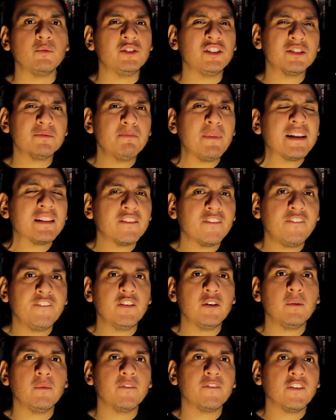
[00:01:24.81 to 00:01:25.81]
we just made the
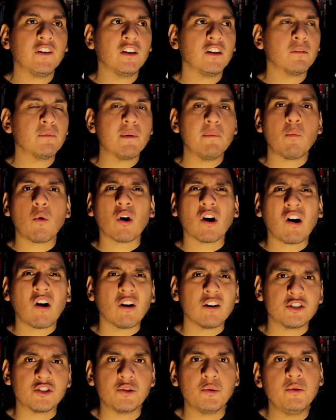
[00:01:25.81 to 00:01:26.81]
film feel a little bit more
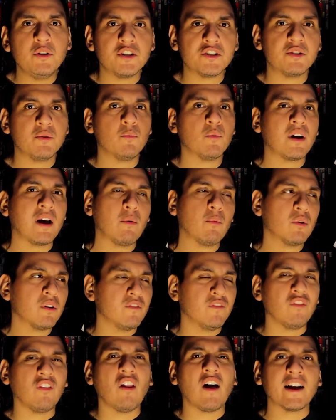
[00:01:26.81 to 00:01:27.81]
cartoonish than what I would
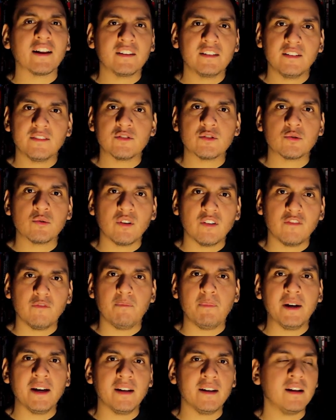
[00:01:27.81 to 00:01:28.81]
have liked it to
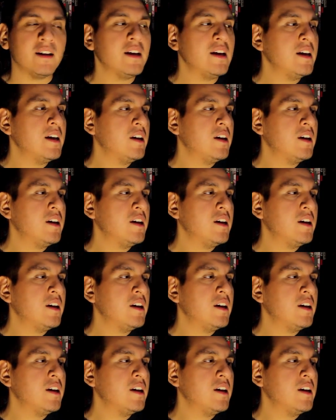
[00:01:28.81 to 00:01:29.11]
have been.